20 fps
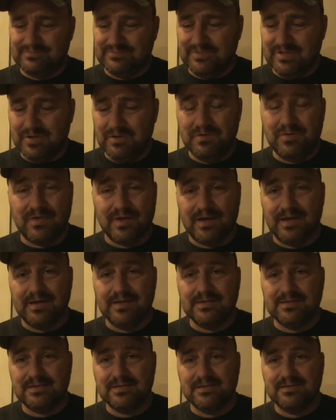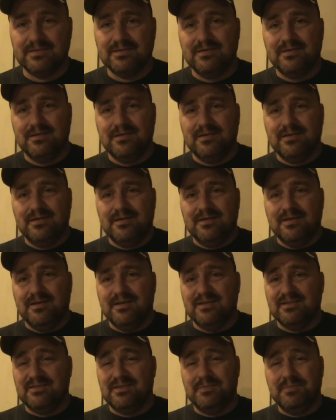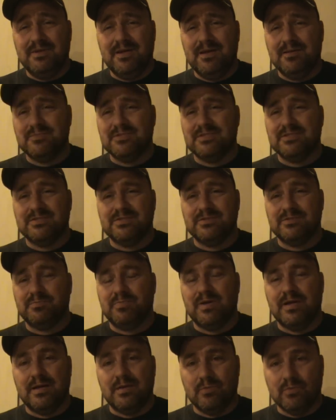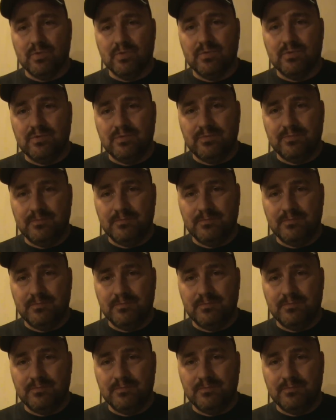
do things, and sometimes it's just plain rude.